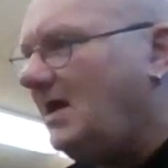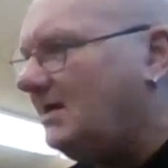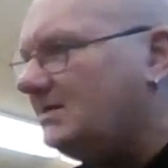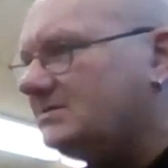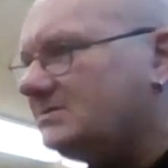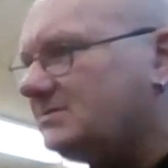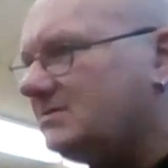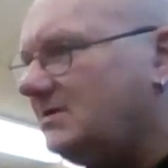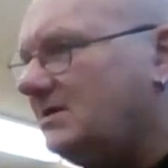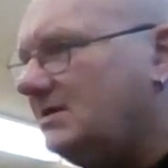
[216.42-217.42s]
And
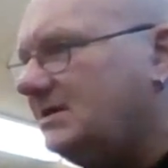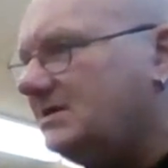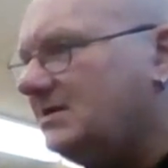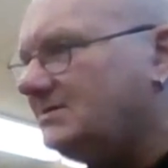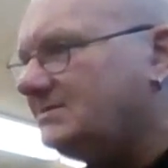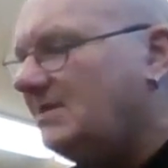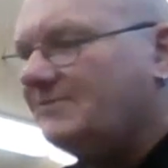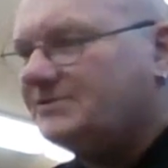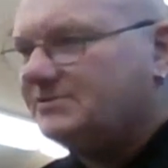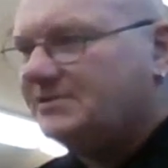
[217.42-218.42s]
he has
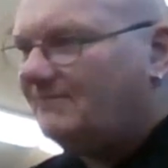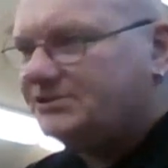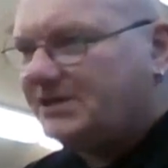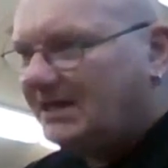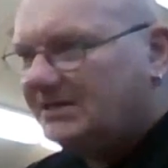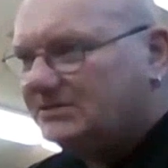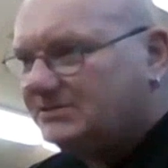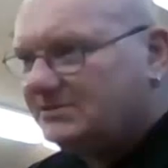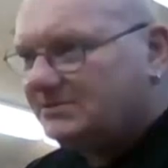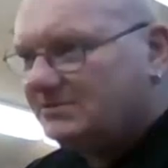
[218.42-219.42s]
never
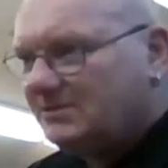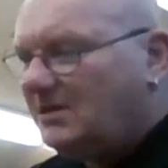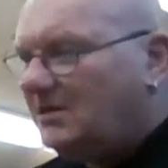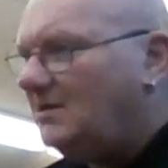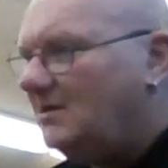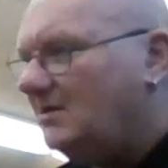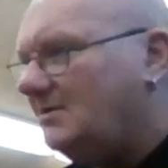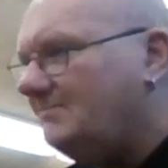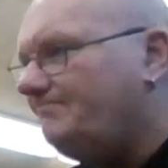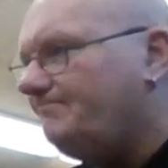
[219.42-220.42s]
changed.
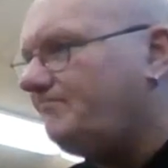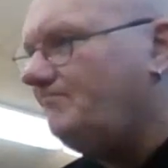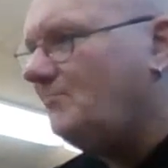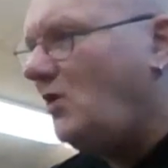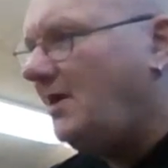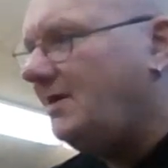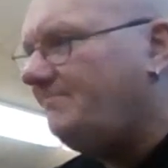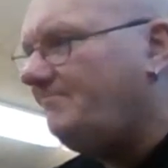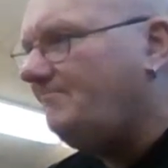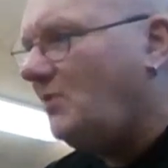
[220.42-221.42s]

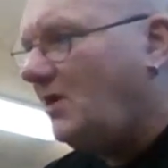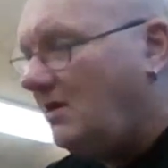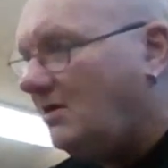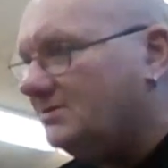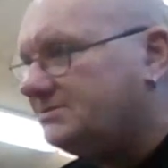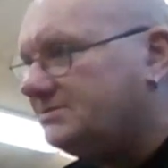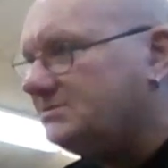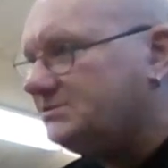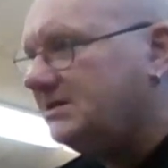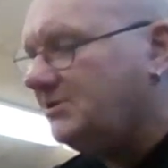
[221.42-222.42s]
My aunt,
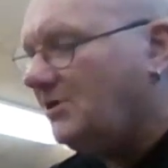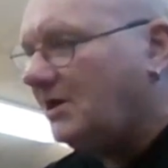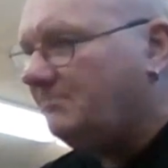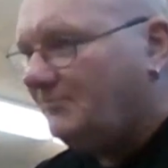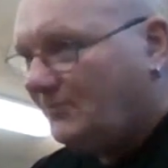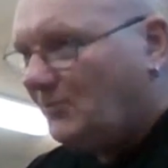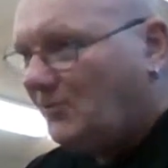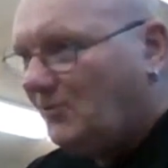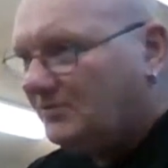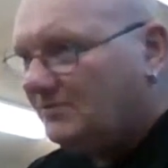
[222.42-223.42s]
she died
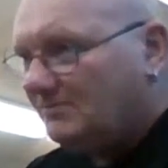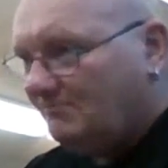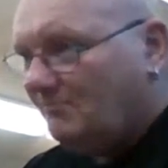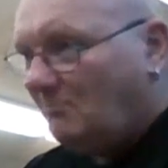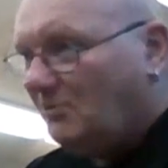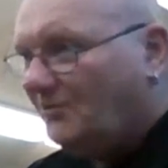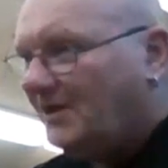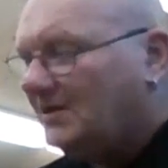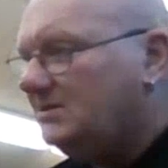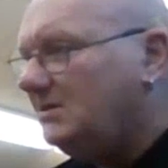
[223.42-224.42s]
before my
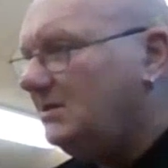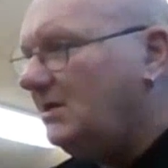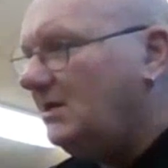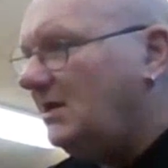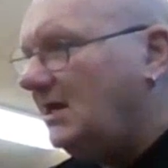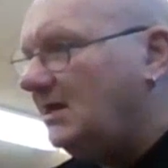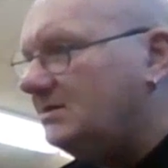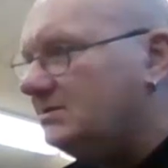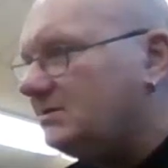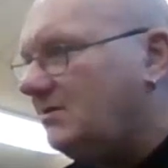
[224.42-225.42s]
mother,
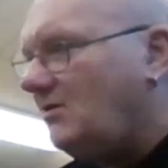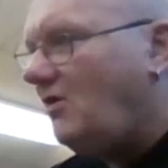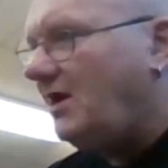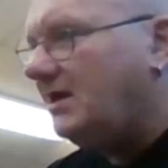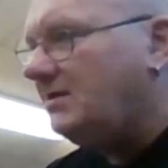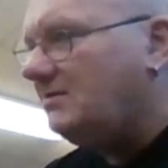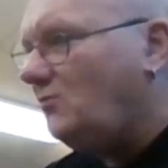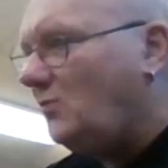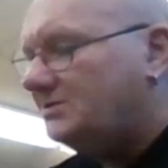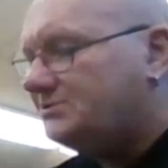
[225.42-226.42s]
and I
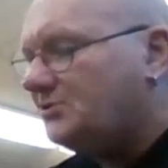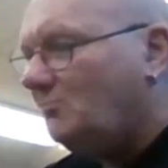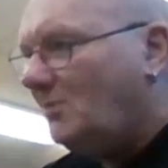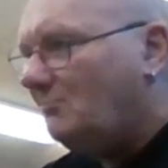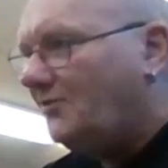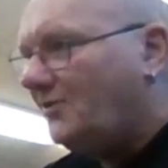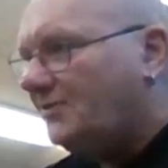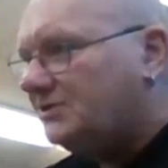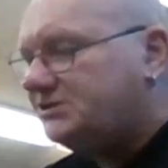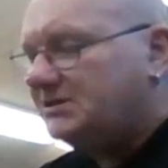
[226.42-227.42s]
went and told my mother
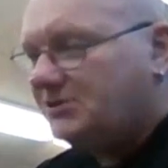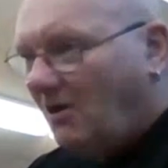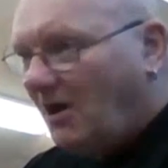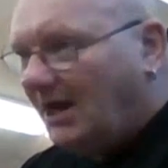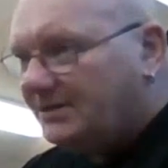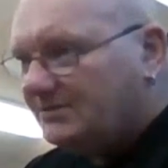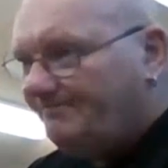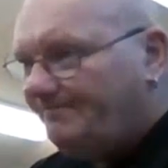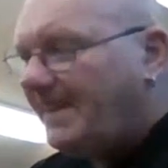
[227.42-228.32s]
that she died,